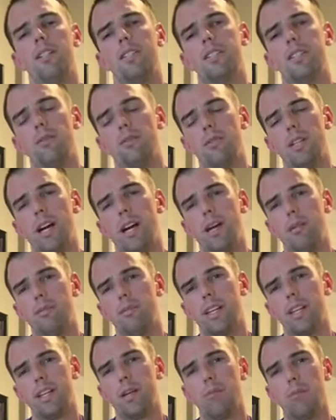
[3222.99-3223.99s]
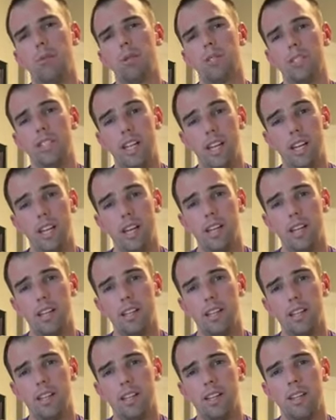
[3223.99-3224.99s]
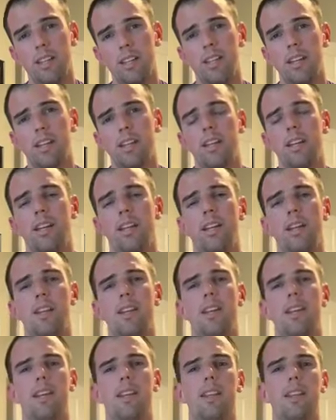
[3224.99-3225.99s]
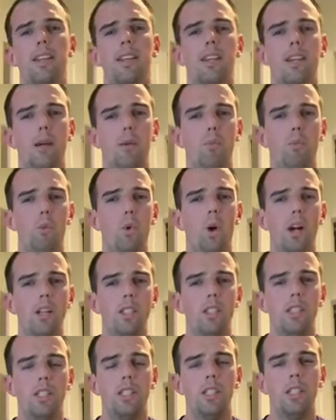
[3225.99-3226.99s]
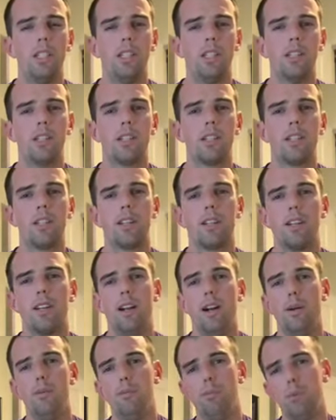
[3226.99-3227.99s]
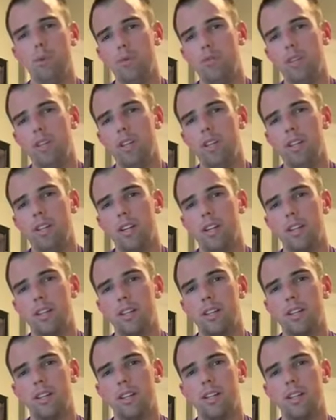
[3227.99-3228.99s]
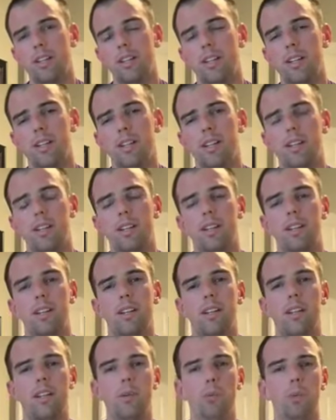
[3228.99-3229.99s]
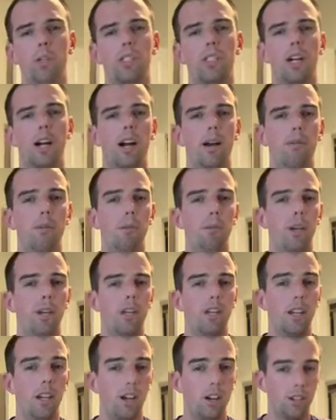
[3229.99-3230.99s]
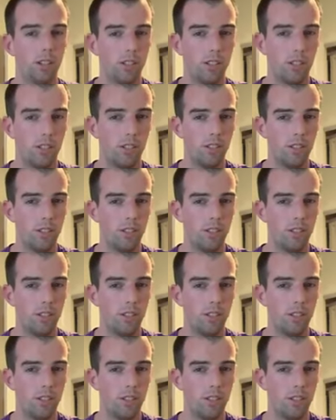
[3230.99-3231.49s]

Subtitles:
sometimes I can pretend like I'm watching a movie in which I'm the main character,